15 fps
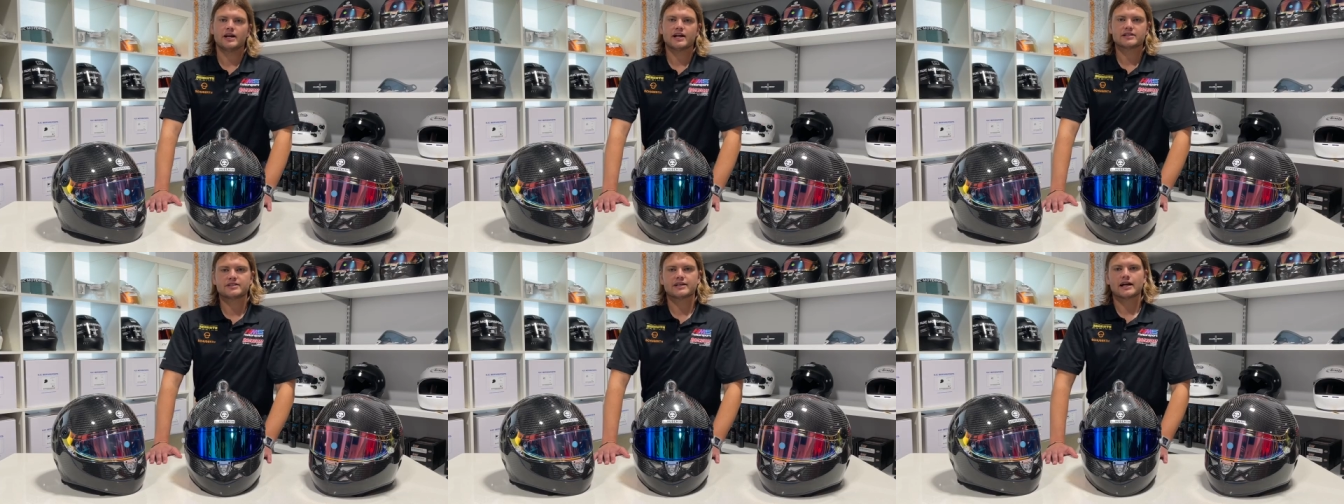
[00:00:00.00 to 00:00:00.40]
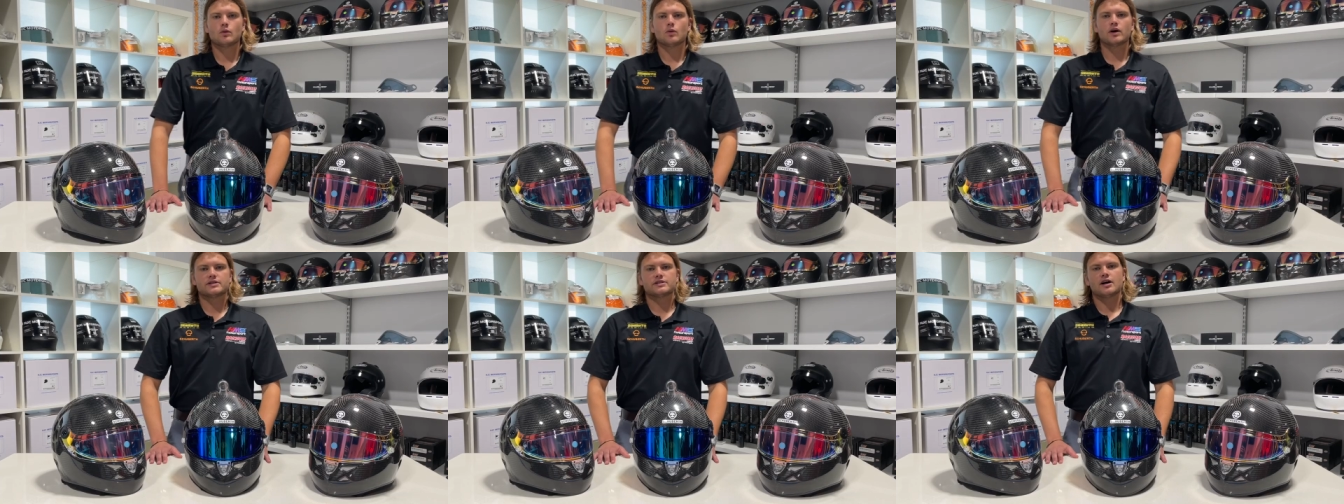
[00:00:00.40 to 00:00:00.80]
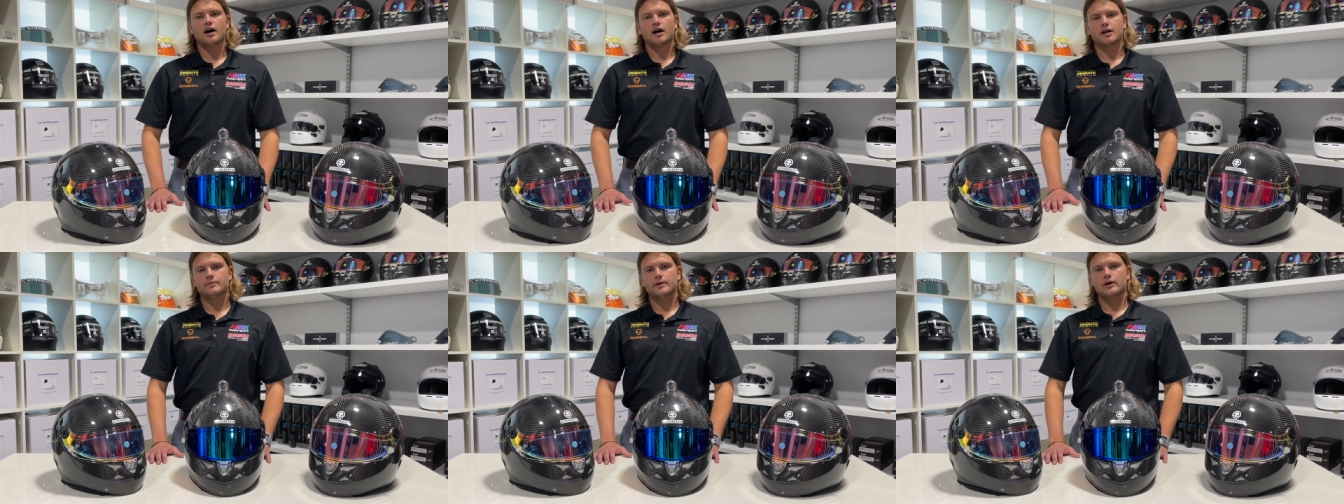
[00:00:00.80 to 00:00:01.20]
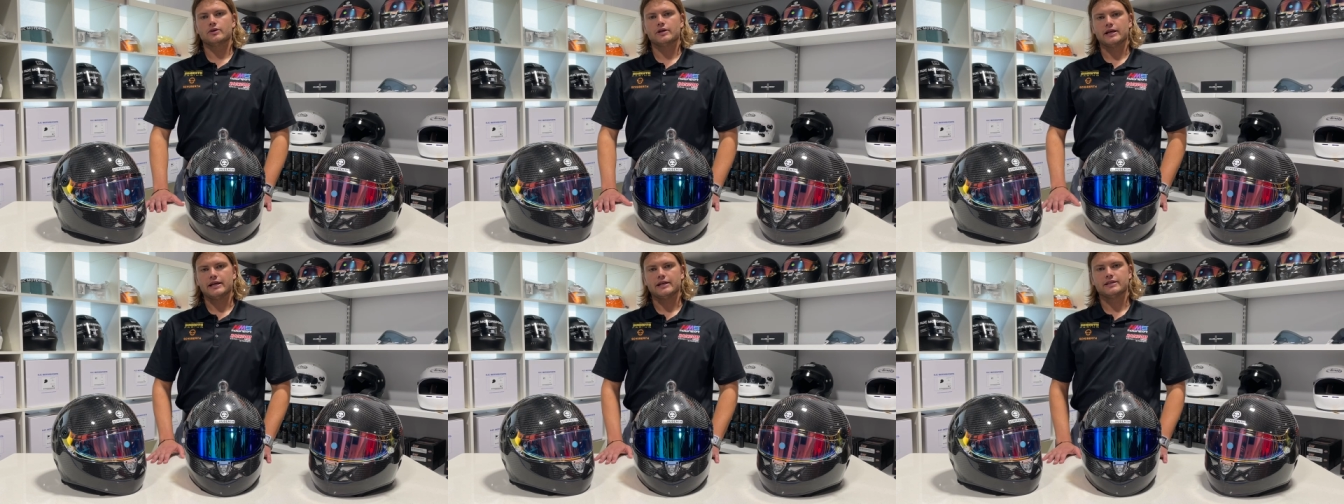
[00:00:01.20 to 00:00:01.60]
next thing I want to talk
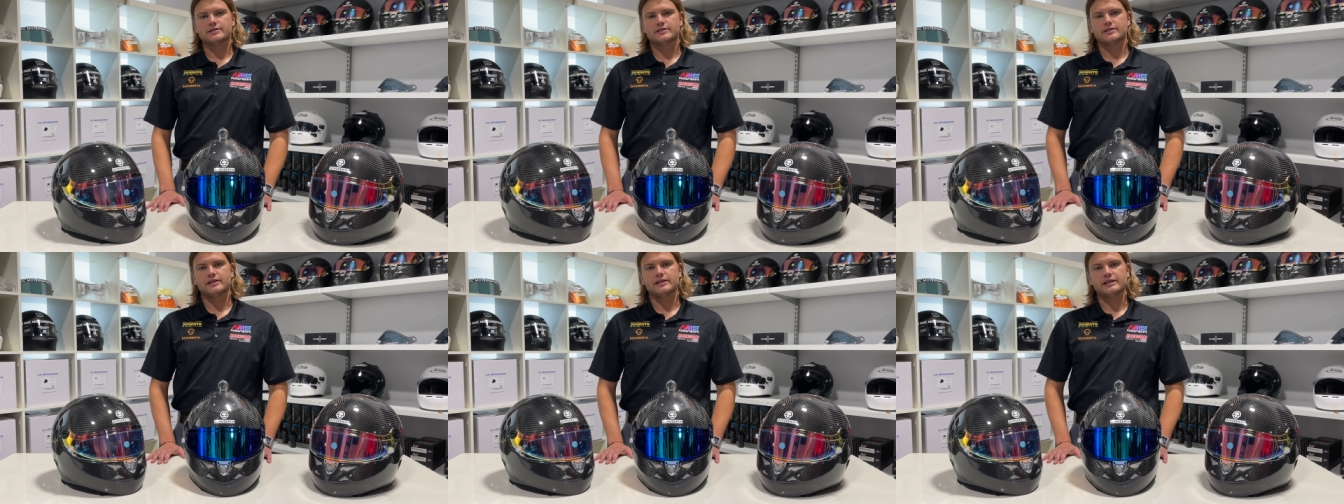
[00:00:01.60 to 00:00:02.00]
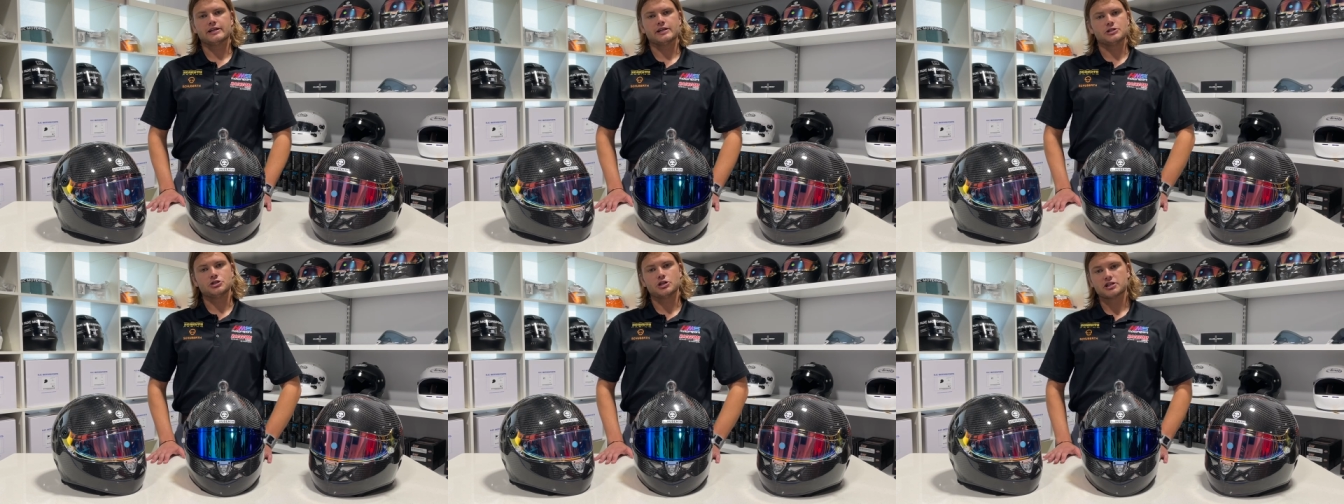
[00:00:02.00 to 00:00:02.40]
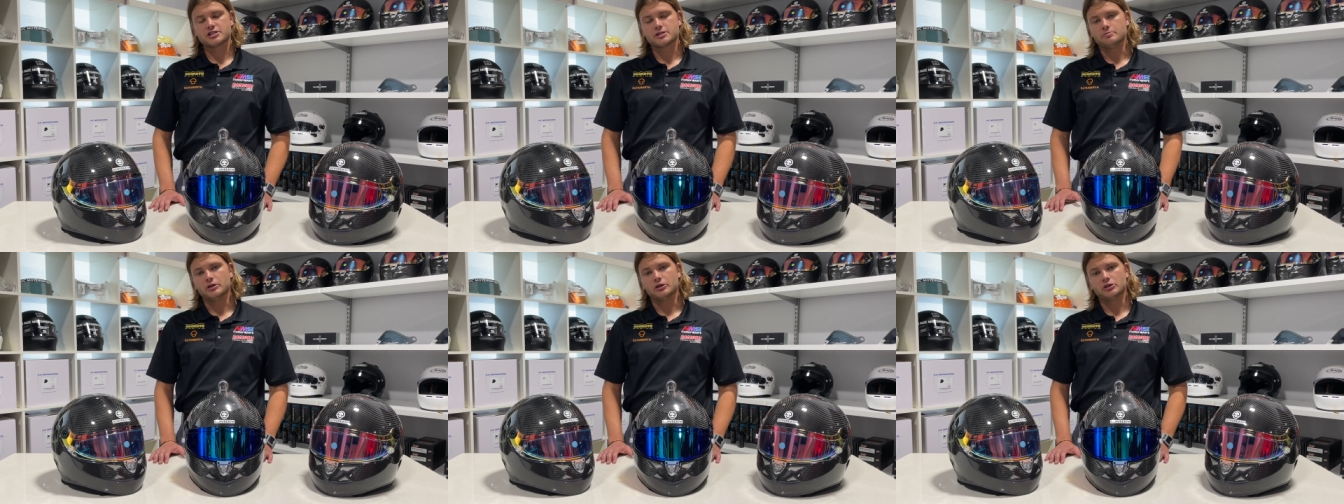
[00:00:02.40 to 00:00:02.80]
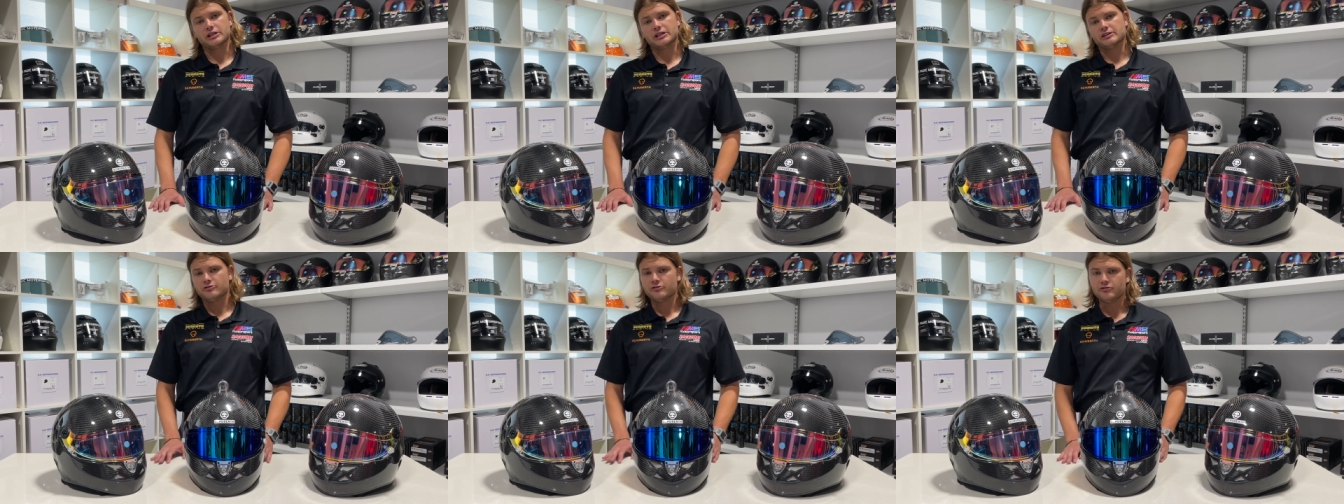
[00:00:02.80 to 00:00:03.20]
about is the
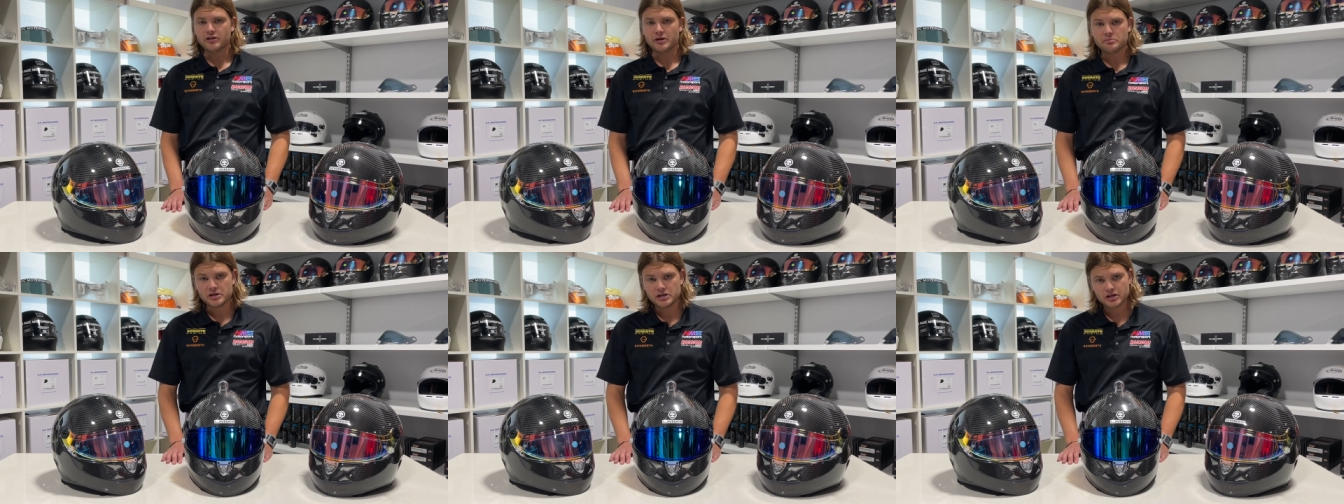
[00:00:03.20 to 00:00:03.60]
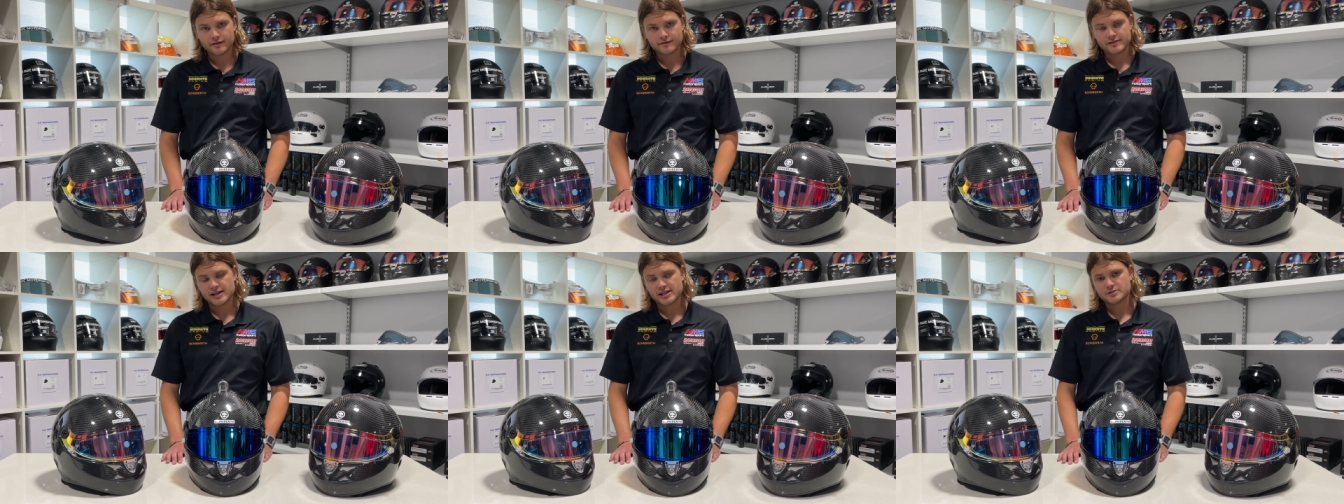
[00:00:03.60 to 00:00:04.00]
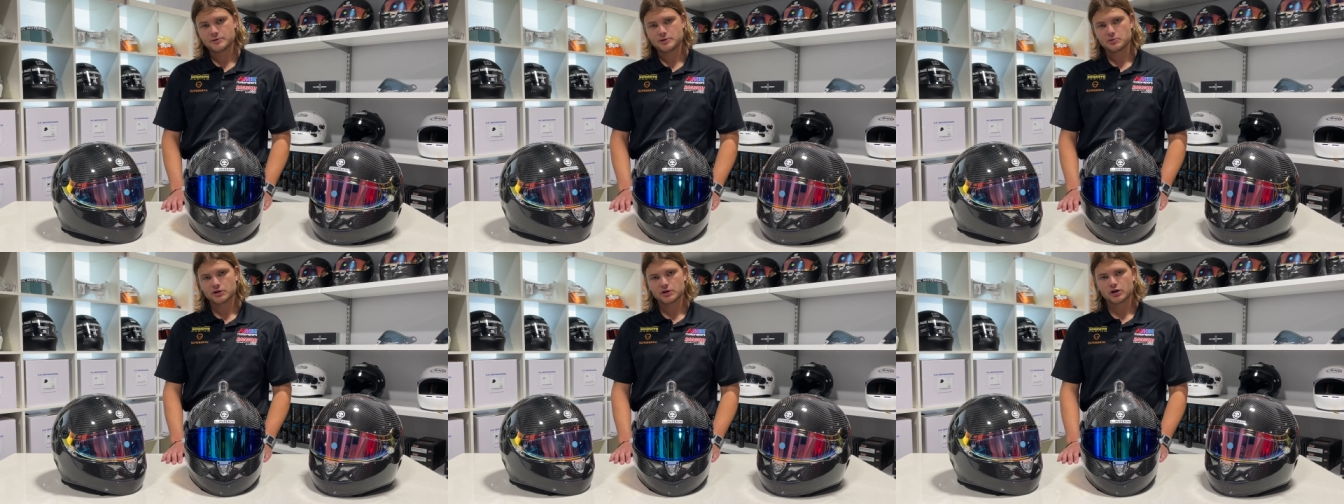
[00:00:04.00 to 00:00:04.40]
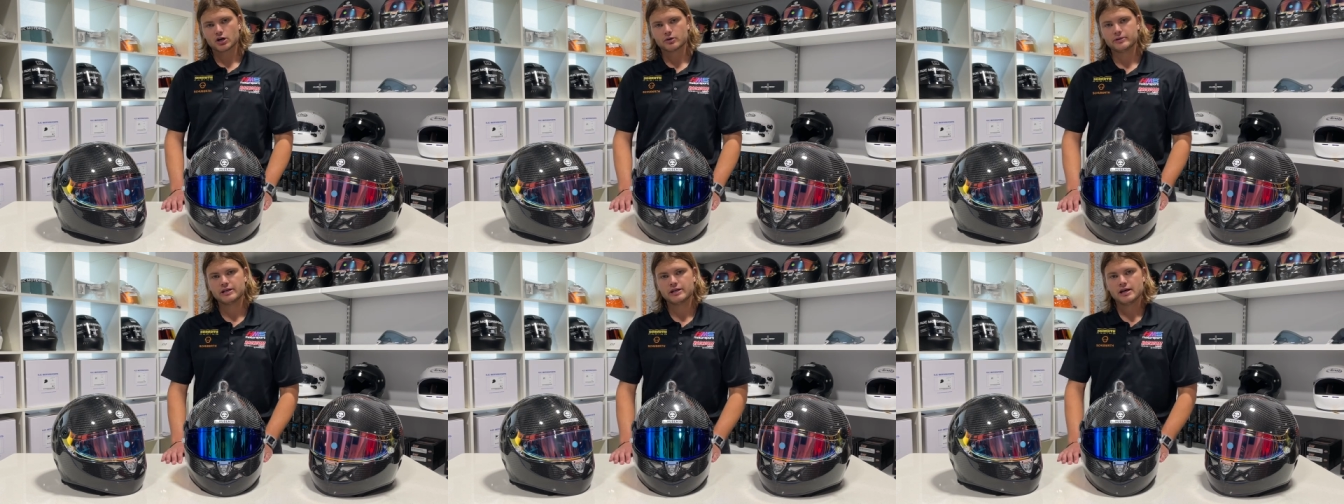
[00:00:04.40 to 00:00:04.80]
adjustability and fitment of the SP1
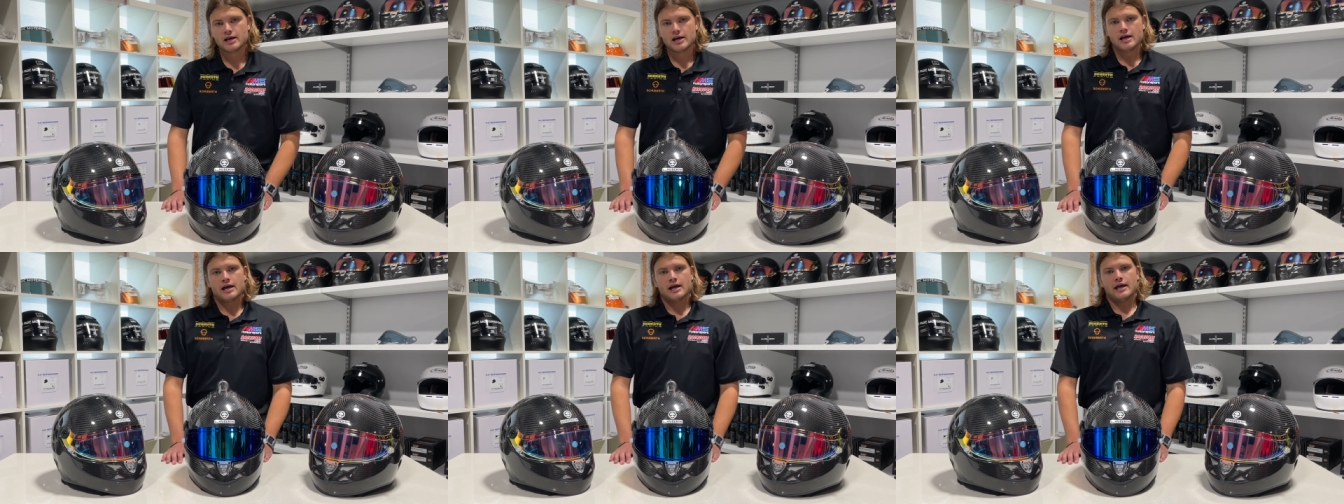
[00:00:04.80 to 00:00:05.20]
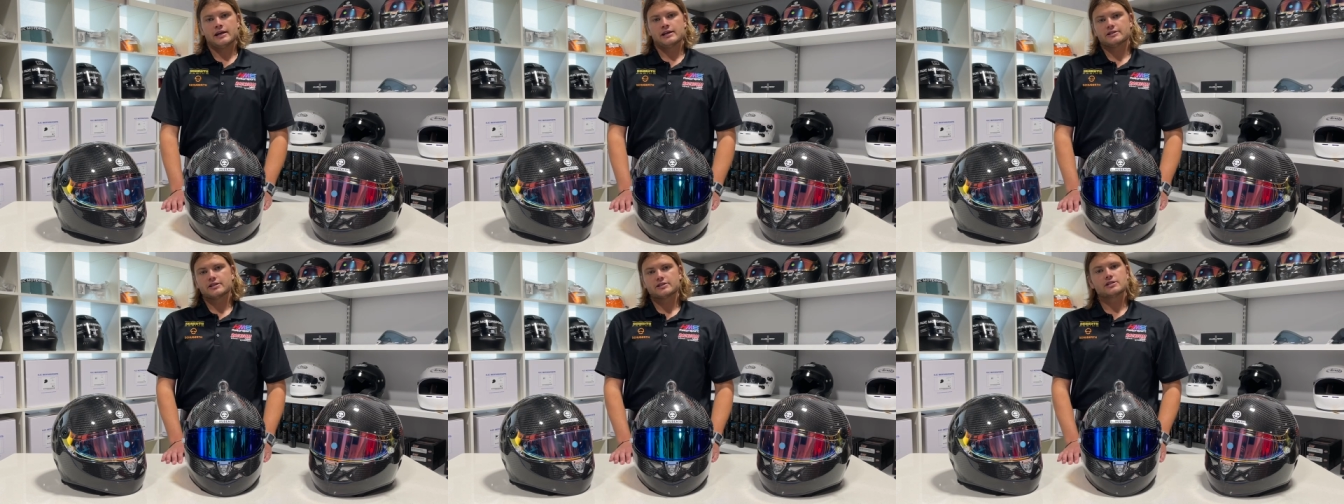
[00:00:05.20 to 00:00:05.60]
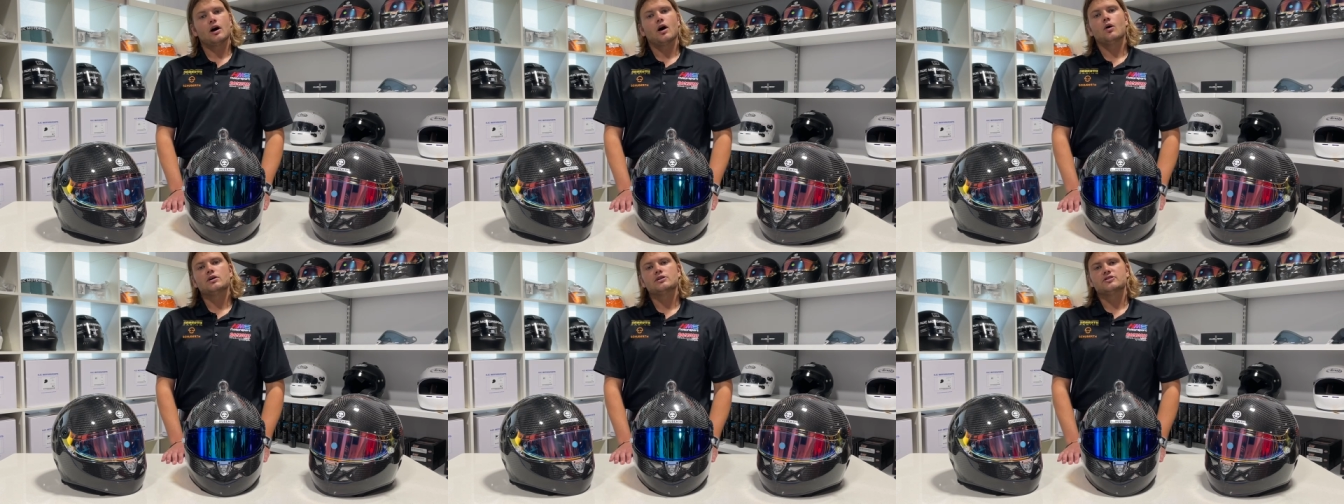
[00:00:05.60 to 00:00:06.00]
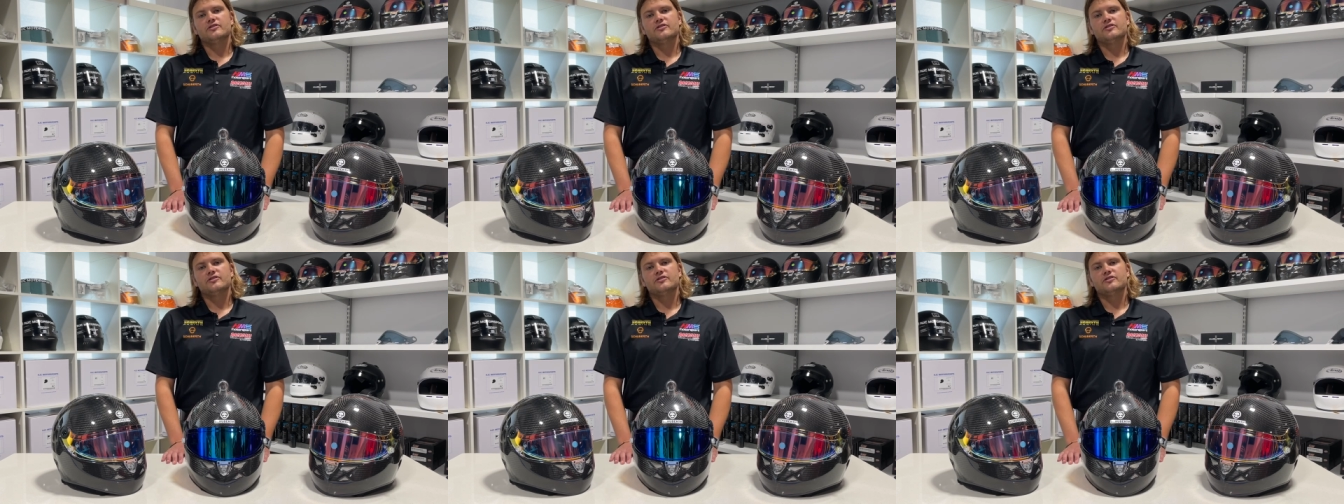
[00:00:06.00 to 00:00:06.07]
carbon. And it doesn't always